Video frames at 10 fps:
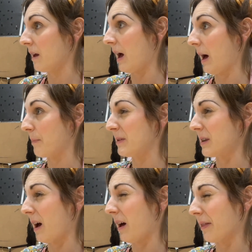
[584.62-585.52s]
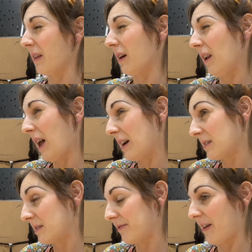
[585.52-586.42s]
happened at the
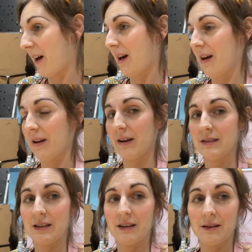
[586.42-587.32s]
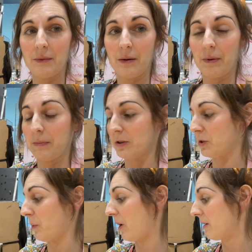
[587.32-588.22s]
last fair I did, the Mulberry Bush
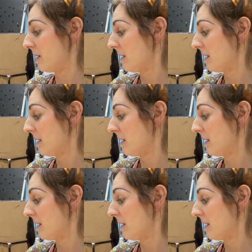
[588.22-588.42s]
one.